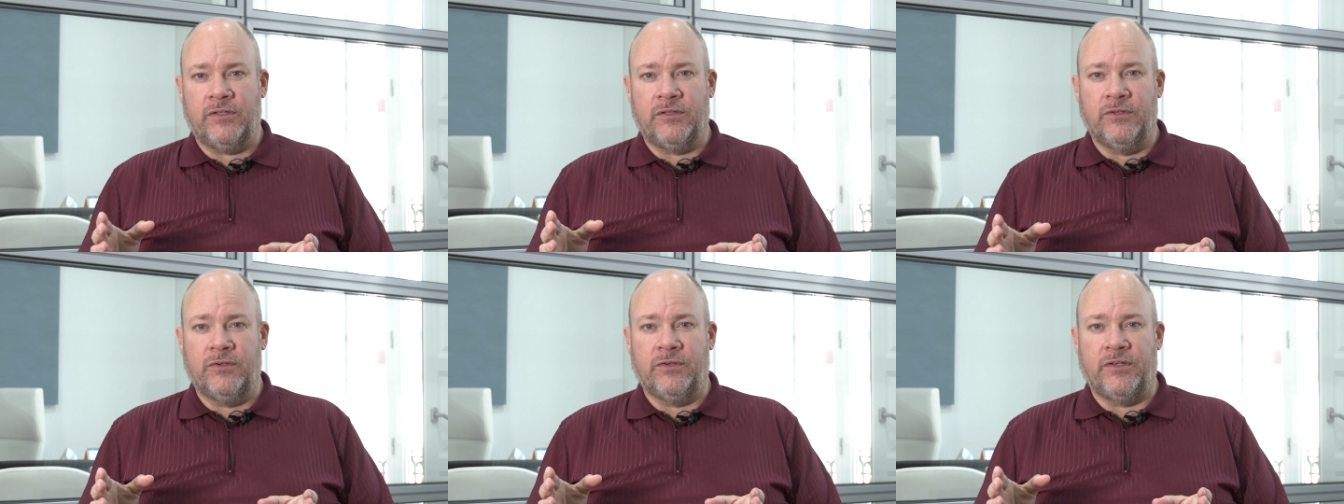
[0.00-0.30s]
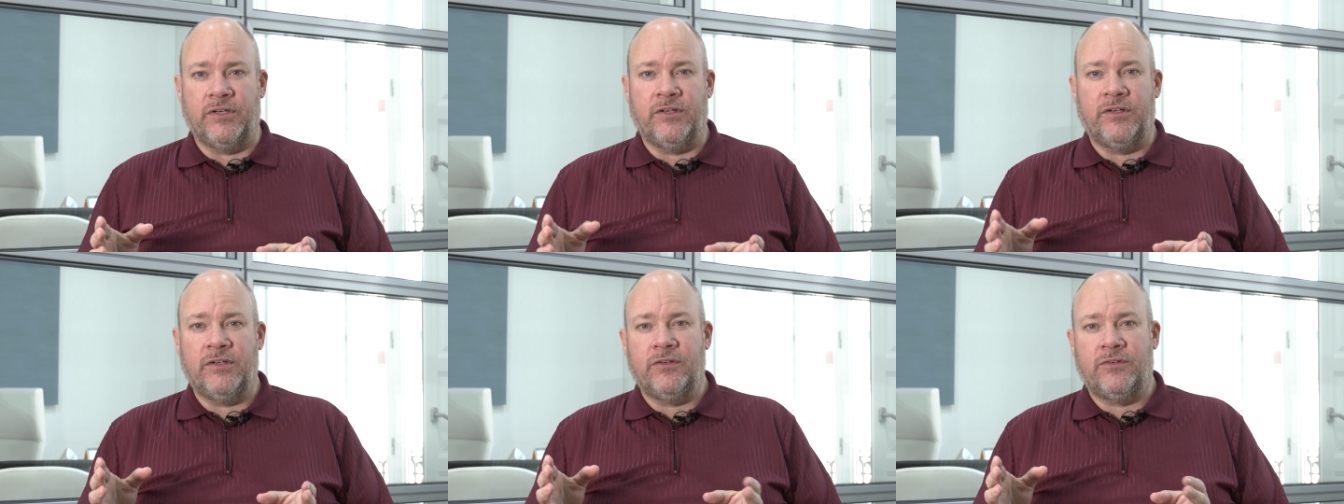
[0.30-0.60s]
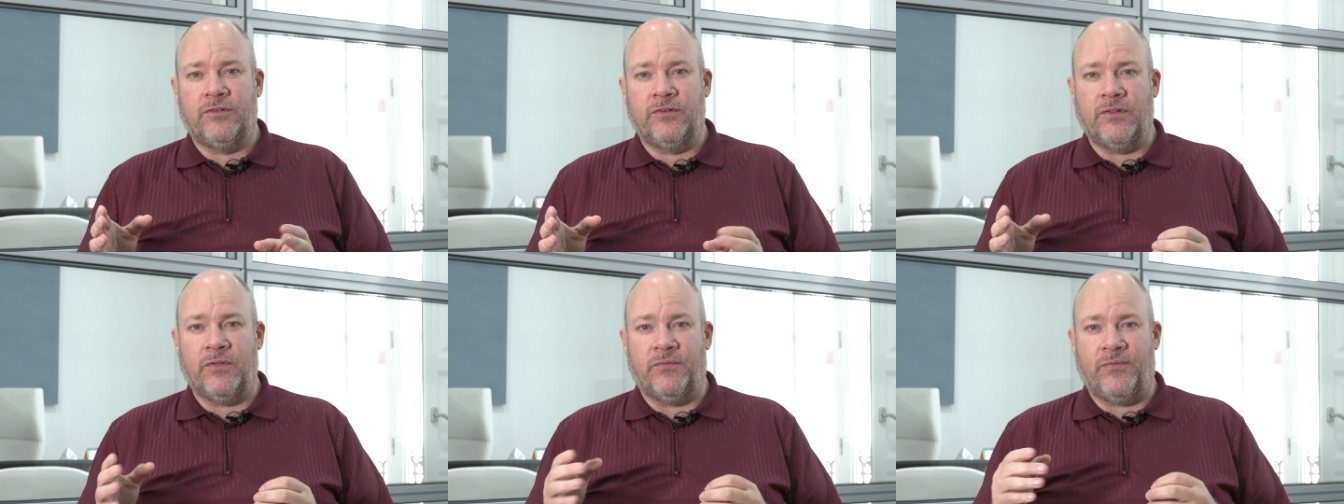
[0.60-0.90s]
alluded
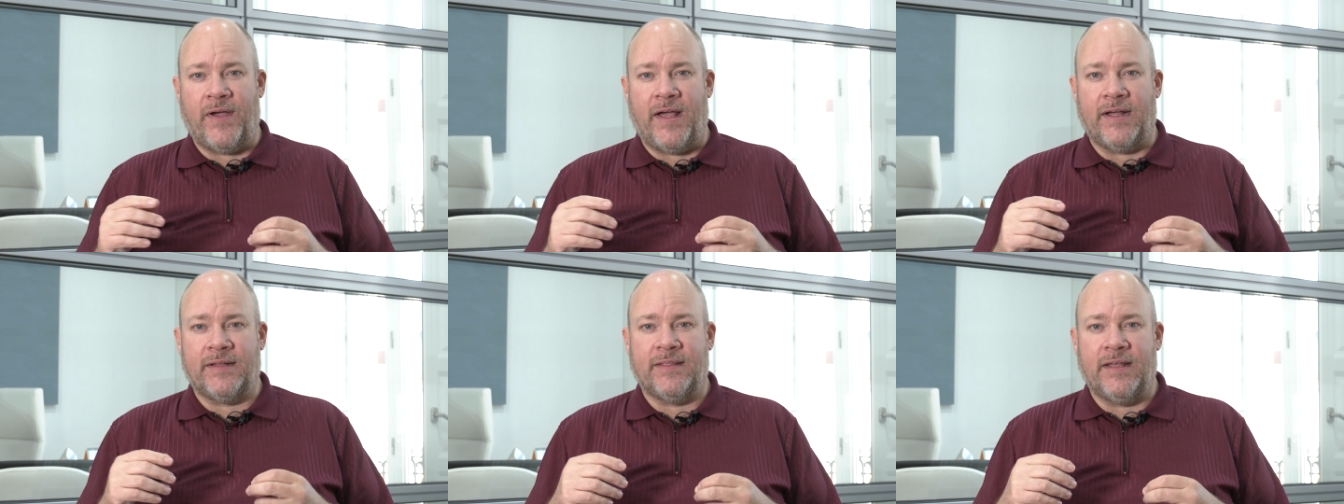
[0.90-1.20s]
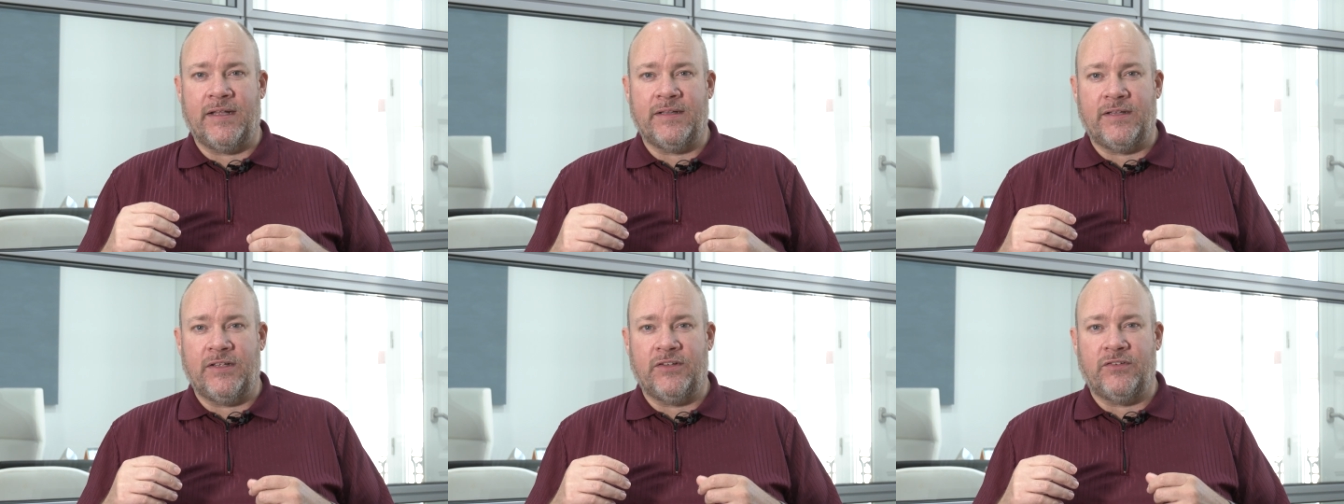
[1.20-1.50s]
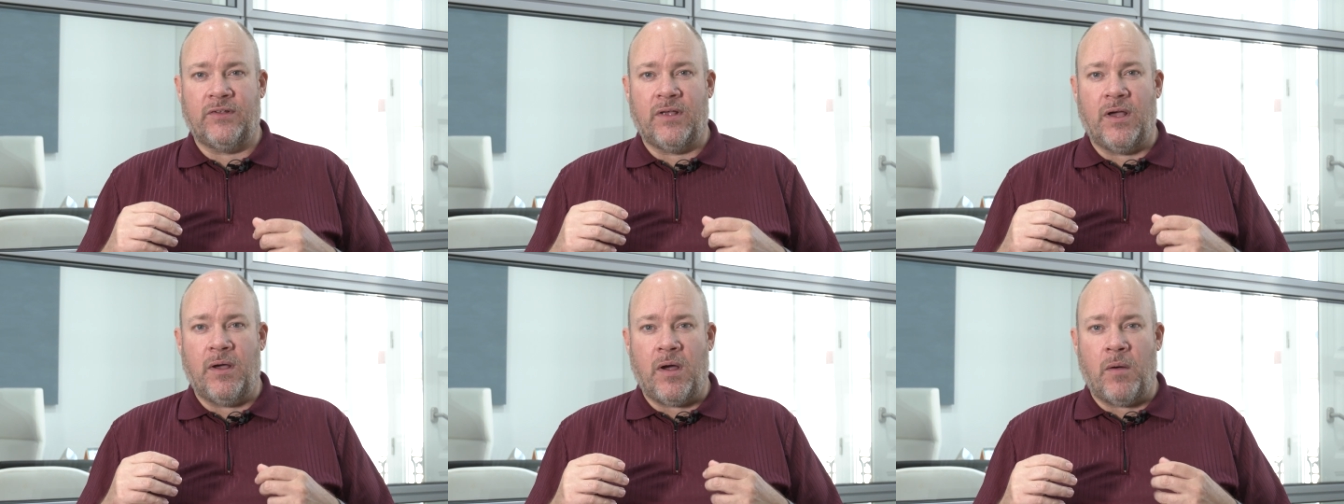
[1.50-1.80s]
to the fact that
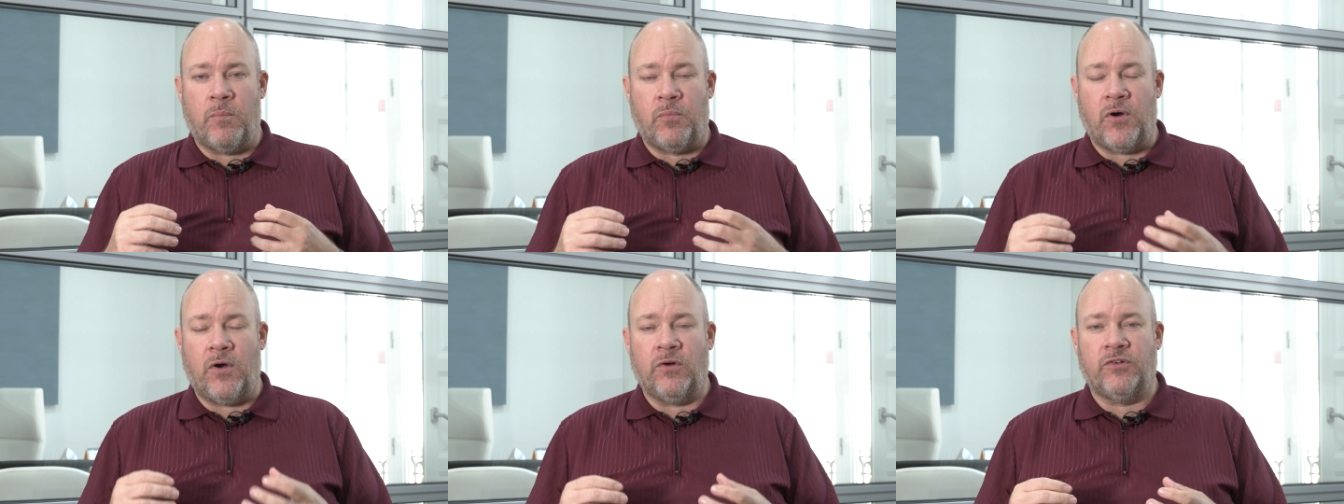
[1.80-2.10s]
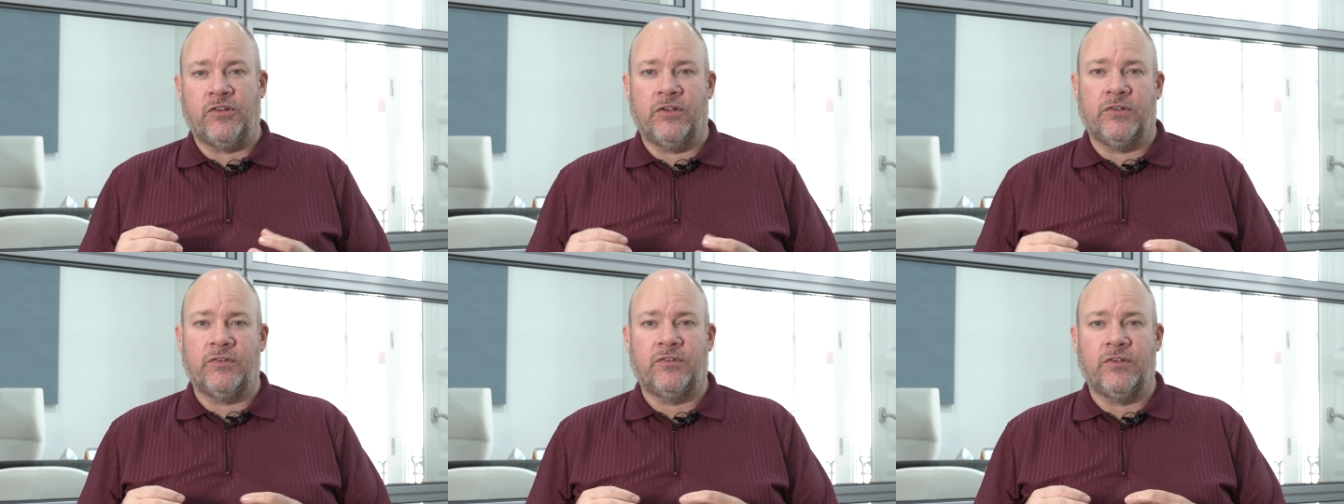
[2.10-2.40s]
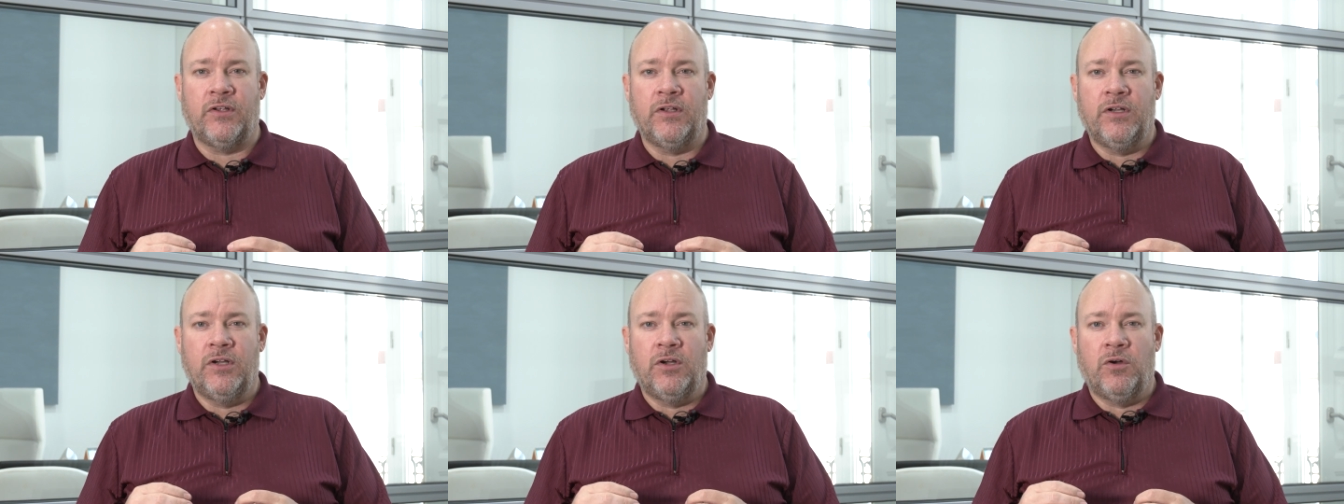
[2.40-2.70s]
these approaches